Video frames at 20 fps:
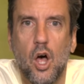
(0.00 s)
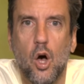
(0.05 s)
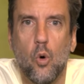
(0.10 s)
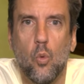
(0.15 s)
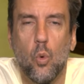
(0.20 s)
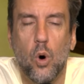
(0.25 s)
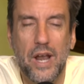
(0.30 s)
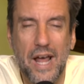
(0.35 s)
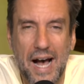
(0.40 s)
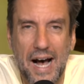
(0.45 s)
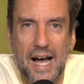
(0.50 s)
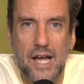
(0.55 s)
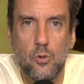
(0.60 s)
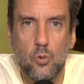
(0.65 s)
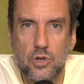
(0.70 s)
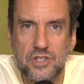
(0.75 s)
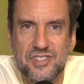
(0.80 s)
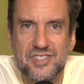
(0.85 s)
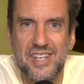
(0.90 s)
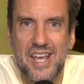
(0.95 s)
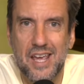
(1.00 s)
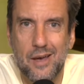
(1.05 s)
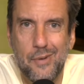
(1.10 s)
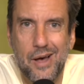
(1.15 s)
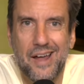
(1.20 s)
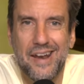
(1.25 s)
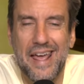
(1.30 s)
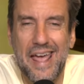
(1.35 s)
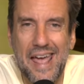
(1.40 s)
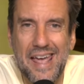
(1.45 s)
What I would say
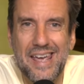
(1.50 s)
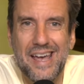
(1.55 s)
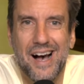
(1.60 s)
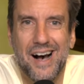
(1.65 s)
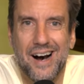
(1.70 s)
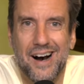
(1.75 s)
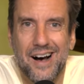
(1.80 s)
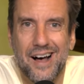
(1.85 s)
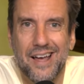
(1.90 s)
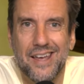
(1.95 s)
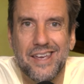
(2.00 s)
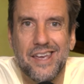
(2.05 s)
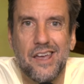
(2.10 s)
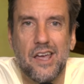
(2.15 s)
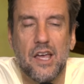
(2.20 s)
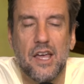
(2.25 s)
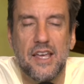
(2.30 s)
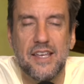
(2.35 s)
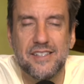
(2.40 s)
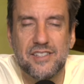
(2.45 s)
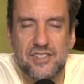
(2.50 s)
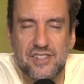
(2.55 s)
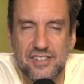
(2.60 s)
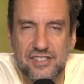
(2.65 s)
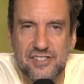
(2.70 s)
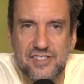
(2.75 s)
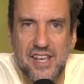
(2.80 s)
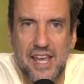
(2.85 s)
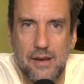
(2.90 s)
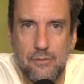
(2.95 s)
about AI is the
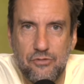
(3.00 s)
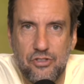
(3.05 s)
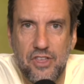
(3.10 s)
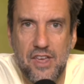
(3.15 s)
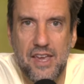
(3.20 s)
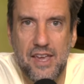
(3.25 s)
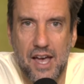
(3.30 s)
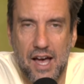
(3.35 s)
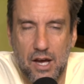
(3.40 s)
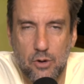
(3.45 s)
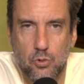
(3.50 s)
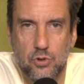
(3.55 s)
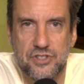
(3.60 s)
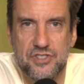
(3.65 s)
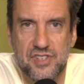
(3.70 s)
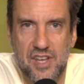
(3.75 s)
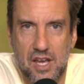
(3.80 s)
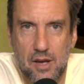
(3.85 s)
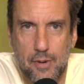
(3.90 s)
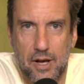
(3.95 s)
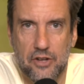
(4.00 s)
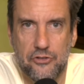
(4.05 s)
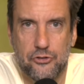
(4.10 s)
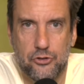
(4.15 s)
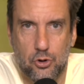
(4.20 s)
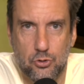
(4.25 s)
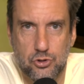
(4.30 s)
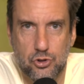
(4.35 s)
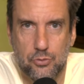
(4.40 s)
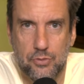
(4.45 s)
same thing I would say about
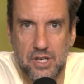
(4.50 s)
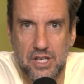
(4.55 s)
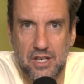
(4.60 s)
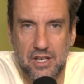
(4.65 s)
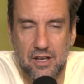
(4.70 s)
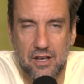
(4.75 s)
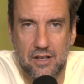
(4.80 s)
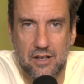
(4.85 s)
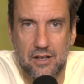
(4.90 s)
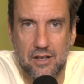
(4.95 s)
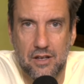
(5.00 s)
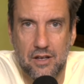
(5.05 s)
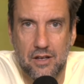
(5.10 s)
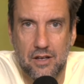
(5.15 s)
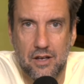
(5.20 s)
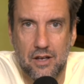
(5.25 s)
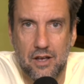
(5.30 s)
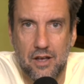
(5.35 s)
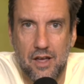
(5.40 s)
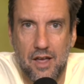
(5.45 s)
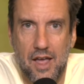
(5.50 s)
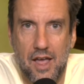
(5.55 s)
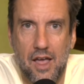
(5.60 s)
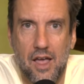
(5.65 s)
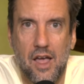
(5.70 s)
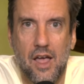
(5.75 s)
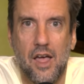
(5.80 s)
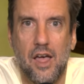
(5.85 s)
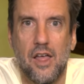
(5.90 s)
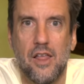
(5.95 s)
social media.
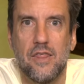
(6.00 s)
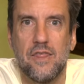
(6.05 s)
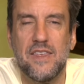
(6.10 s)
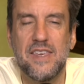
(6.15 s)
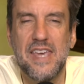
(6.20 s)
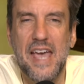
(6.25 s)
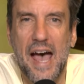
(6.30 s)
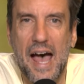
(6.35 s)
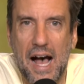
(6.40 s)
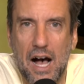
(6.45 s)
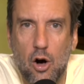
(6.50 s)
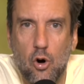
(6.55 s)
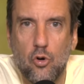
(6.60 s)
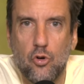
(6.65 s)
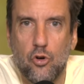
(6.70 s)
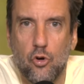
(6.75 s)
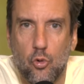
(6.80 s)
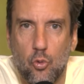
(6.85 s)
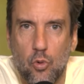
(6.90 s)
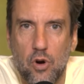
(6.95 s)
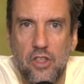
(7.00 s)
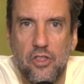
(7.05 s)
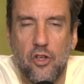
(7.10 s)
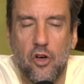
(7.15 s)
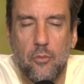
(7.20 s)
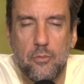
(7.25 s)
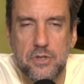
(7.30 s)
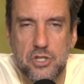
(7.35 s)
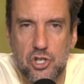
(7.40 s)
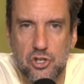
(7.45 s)
The
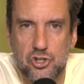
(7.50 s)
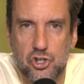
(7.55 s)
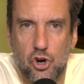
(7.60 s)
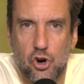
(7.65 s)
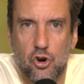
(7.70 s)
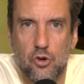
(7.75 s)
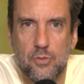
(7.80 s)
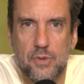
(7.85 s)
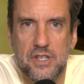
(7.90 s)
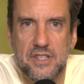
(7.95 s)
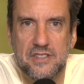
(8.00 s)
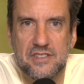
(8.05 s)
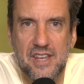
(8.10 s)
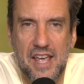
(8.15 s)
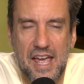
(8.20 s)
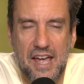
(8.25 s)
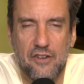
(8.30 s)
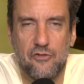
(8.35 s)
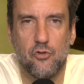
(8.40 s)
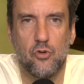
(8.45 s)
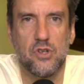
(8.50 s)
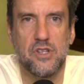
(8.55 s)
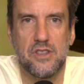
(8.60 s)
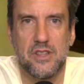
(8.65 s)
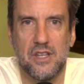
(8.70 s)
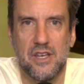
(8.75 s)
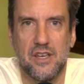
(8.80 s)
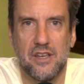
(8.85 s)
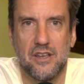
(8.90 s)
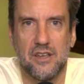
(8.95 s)
algorithm determines
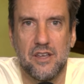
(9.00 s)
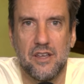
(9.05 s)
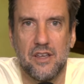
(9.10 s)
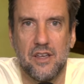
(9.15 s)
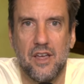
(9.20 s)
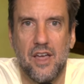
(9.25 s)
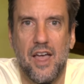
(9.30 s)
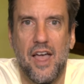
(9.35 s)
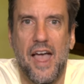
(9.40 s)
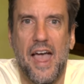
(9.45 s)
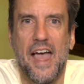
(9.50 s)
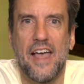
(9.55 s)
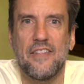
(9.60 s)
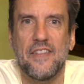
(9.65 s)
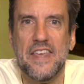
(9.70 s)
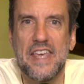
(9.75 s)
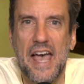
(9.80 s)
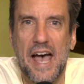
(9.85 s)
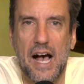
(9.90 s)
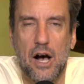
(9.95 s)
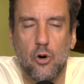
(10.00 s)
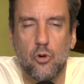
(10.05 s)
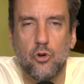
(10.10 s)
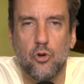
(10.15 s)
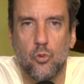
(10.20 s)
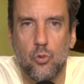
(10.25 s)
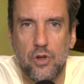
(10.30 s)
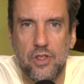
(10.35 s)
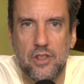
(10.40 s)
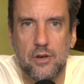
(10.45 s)
everything, and the
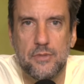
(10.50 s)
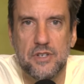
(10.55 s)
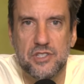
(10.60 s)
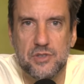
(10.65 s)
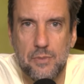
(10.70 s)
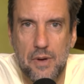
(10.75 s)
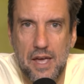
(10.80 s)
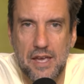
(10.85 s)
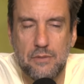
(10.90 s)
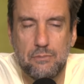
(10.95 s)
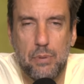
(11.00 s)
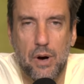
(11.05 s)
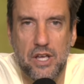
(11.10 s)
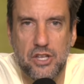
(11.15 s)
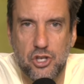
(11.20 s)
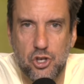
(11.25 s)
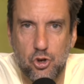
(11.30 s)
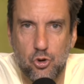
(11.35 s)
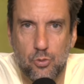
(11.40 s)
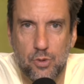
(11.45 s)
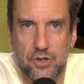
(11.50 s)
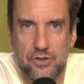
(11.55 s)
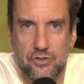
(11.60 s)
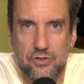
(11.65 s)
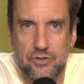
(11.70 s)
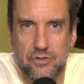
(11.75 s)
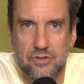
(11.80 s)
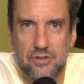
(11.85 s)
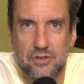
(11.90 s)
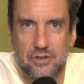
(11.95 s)
algorithm is made by
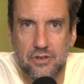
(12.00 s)
humans.